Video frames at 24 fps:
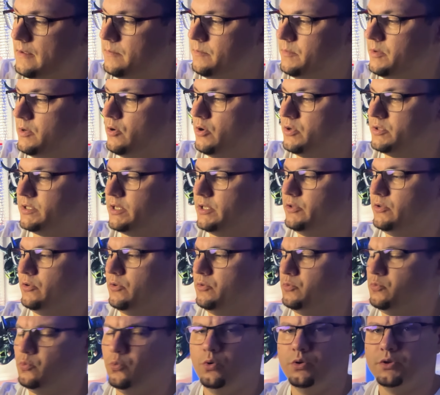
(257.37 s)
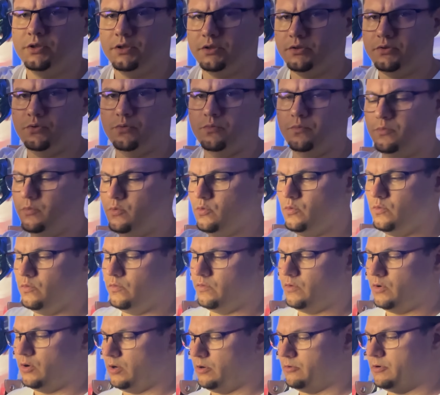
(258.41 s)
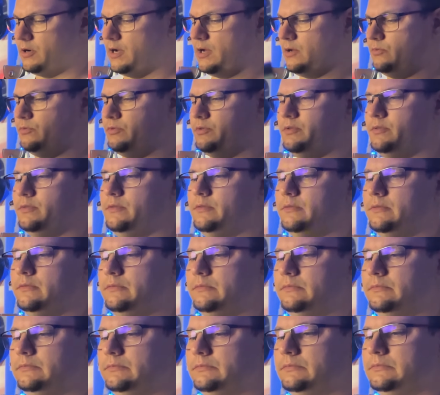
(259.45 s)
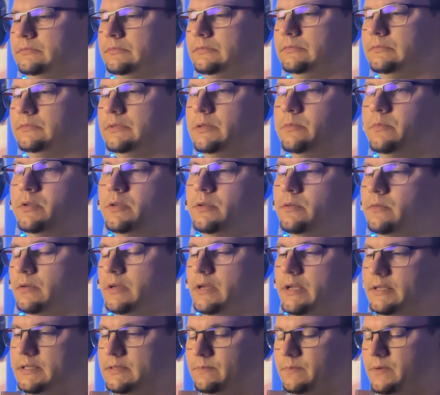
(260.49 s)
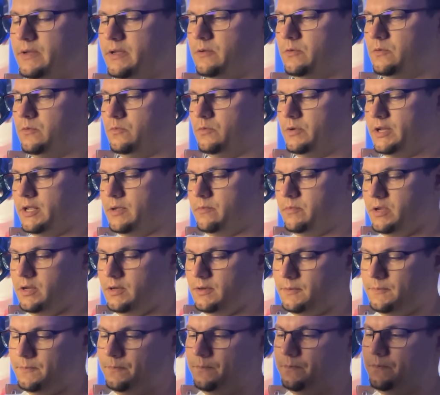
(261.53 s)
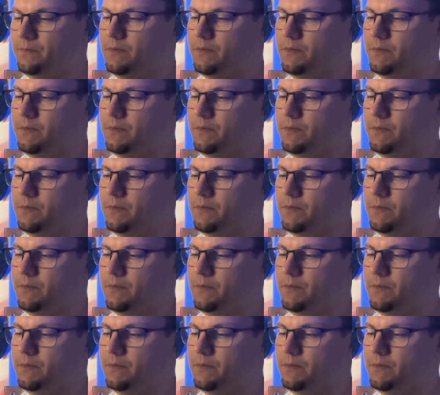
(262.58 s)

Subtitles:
because I don't want it to move all around. Let me explain what I mean.